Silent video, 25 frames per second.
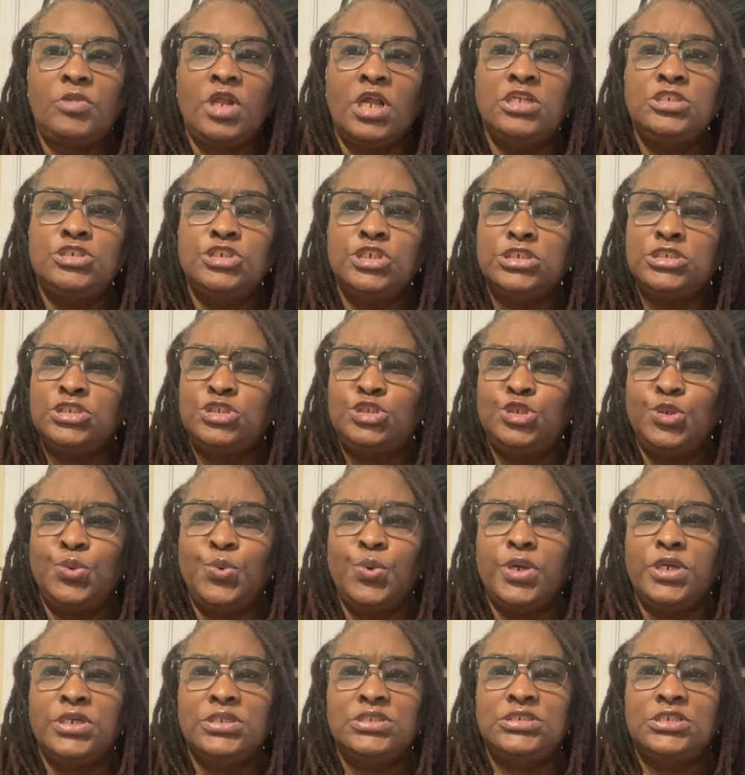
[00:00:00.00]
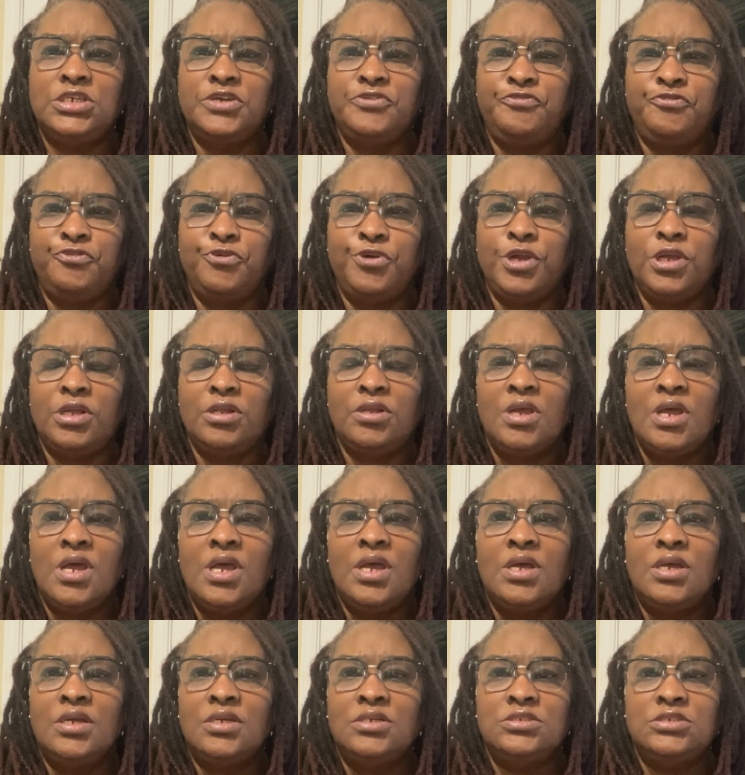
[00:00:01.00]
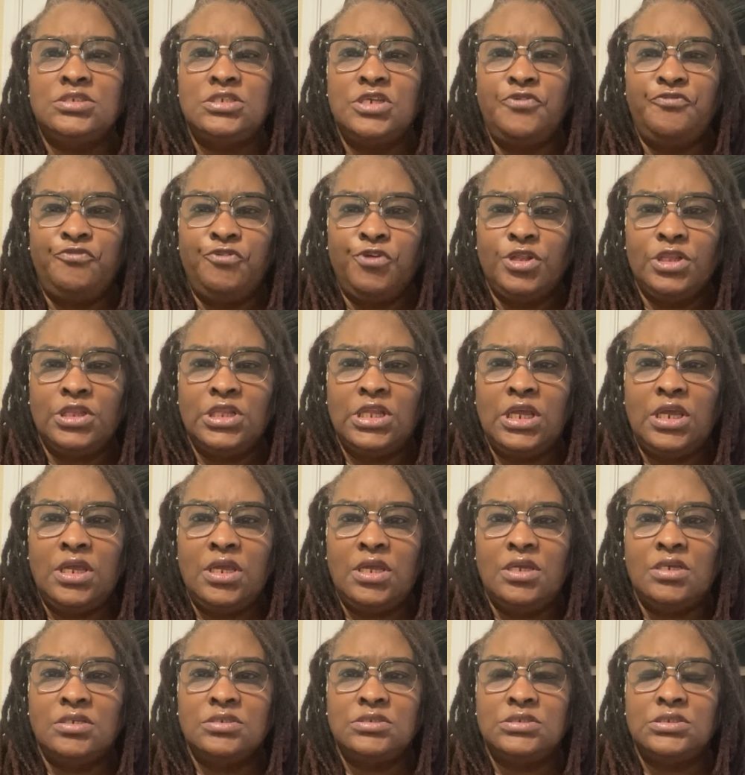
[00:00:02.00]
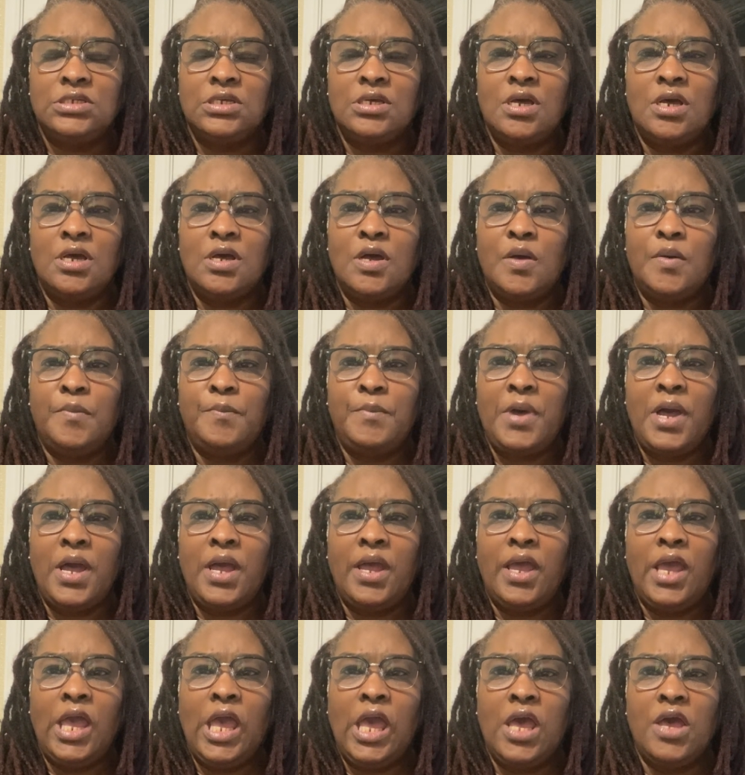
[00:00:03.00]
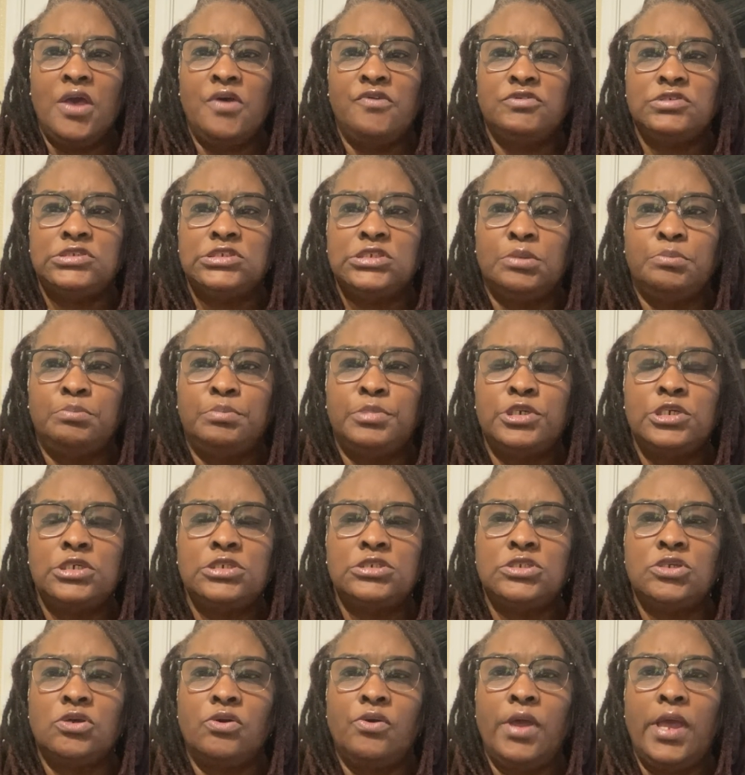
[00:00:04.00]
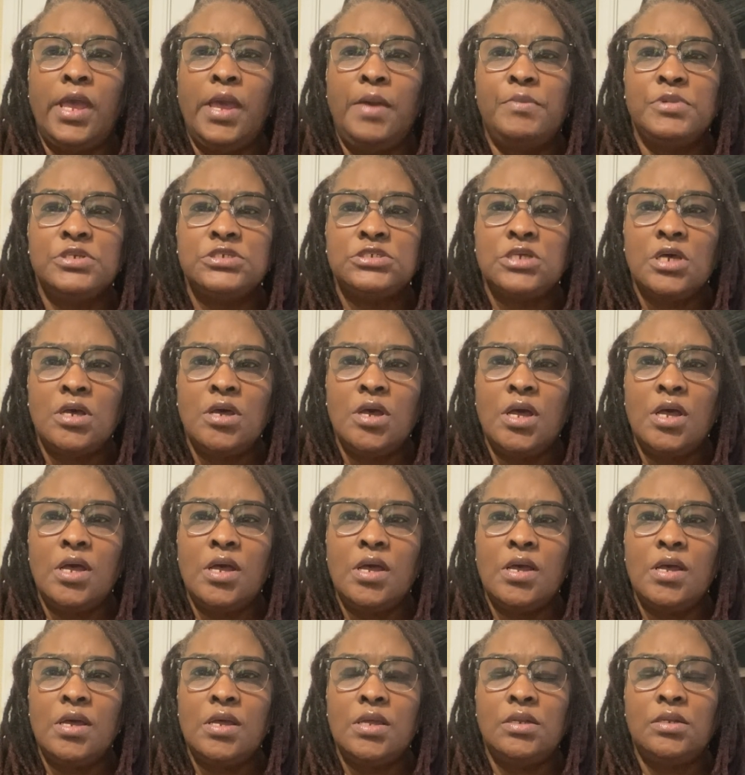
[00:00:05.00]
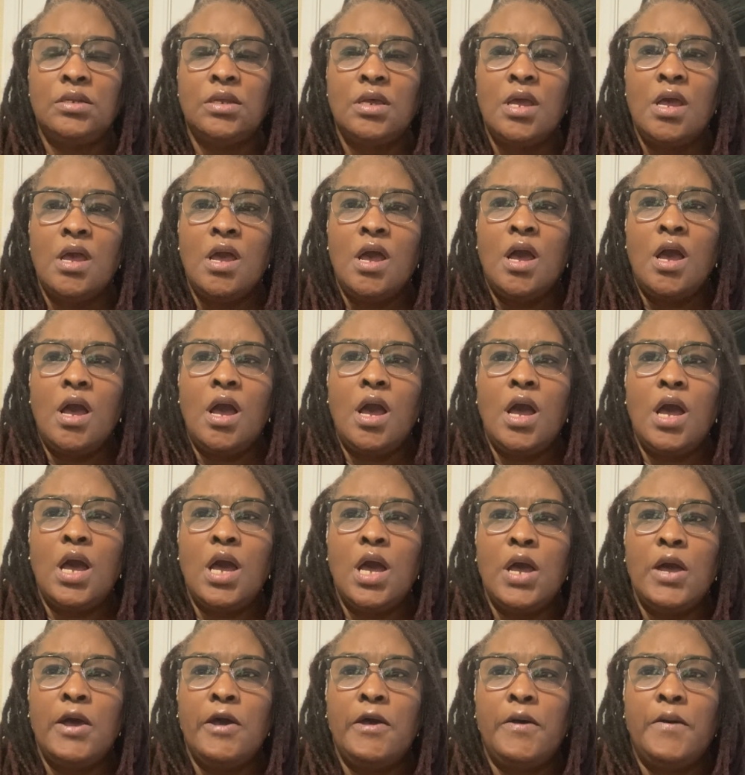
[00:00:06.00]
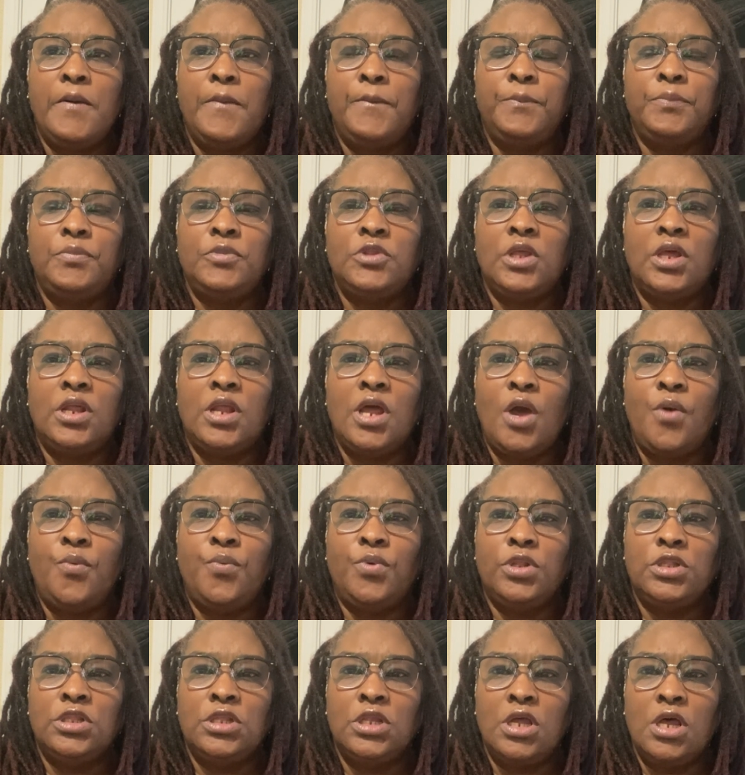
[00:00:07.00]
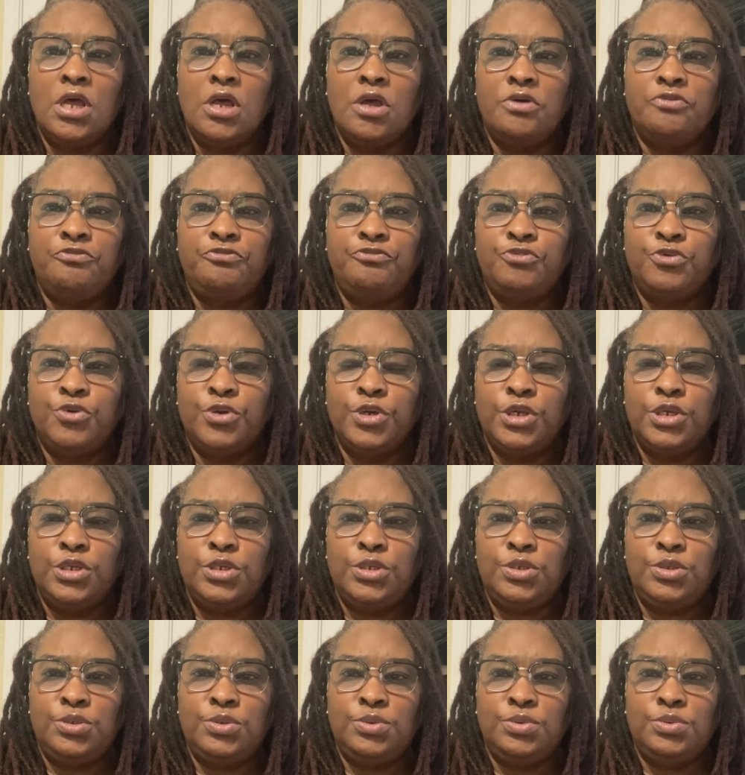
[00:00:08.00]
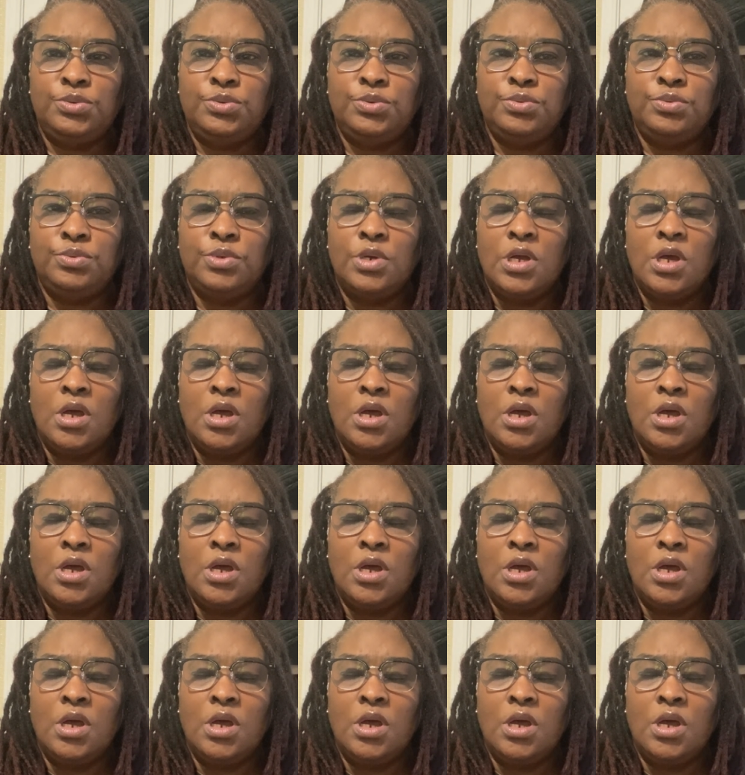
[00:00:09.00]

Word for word: just doing different things. I have some books on Amazon that I would love for you